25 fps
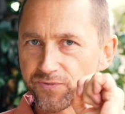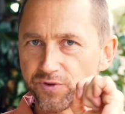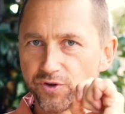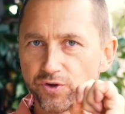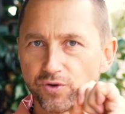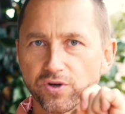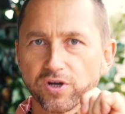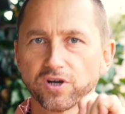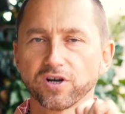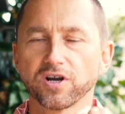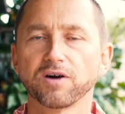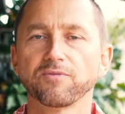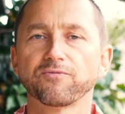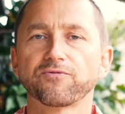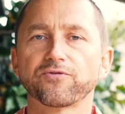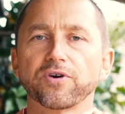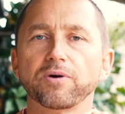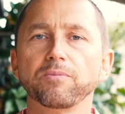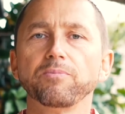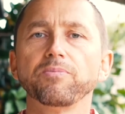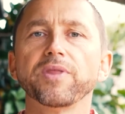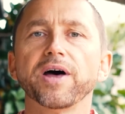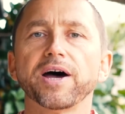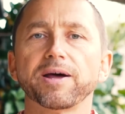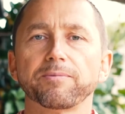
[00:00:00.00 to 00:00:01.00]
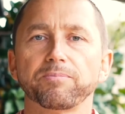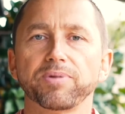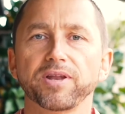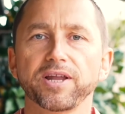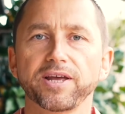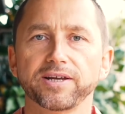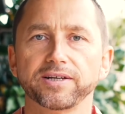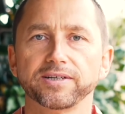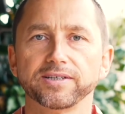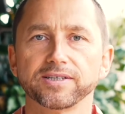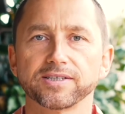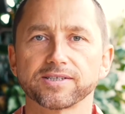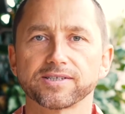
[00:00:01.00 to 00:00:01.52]
you can come from that
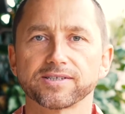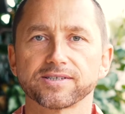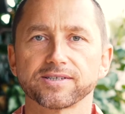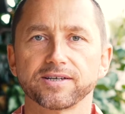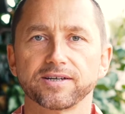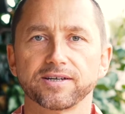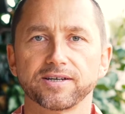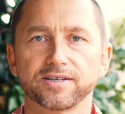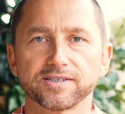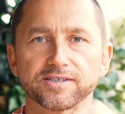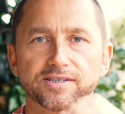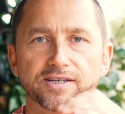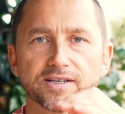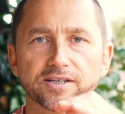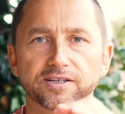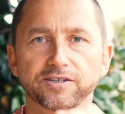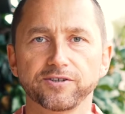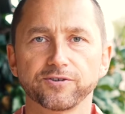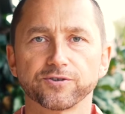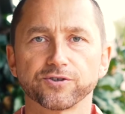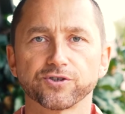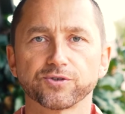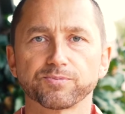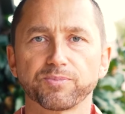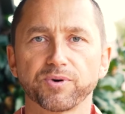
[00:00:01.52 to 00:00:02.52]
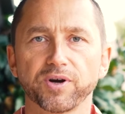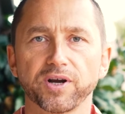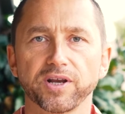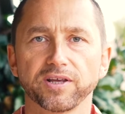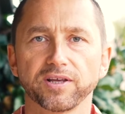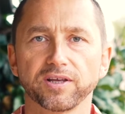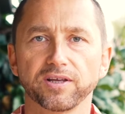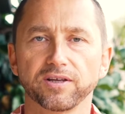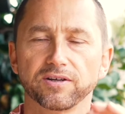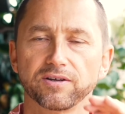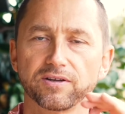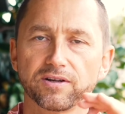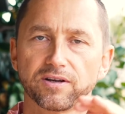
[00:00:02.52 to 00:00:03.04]
place and suddenly you're
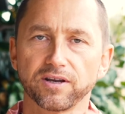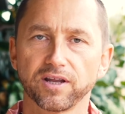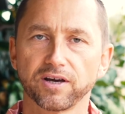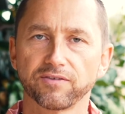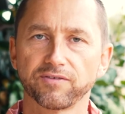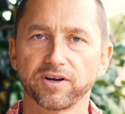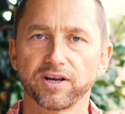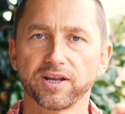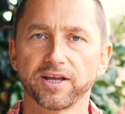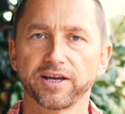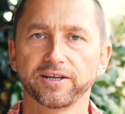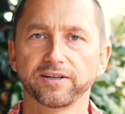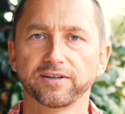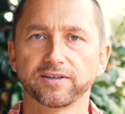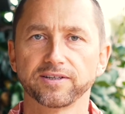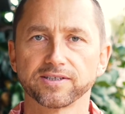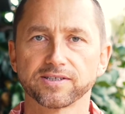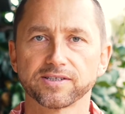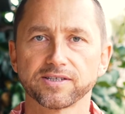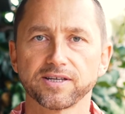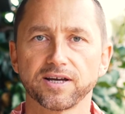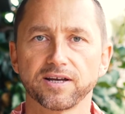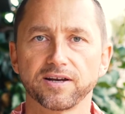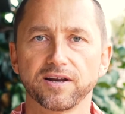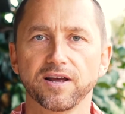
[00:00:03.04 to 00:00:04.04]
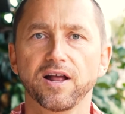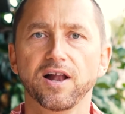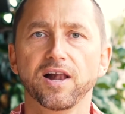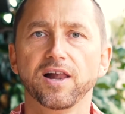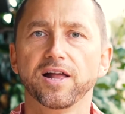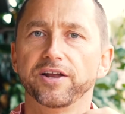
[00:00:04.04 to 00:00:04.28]
spreading love and light instead.